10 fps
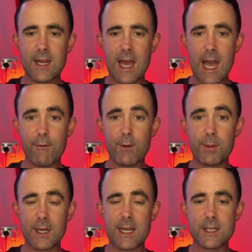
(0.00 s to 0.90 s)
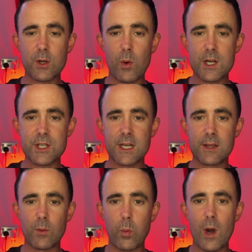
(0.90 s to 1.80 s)
Everybody is questioning
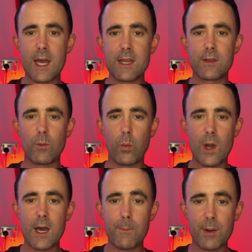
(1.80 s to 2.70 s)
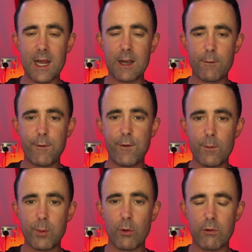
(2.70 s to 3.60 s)
the way that we are playing
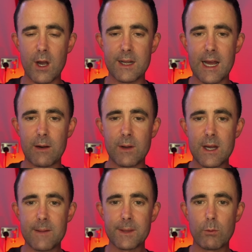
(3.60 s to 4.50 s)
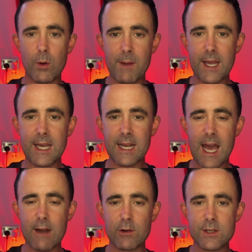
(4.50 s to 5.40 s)
football right now. We're making
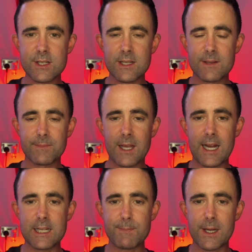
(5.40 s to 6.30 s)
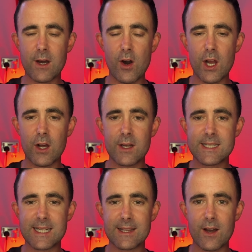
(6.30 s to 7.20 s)
errors, and it's been
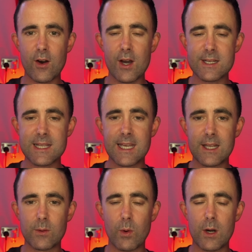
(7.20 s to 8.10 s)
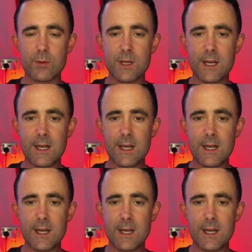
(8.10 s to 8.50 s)
highlighted in the highest league in the world.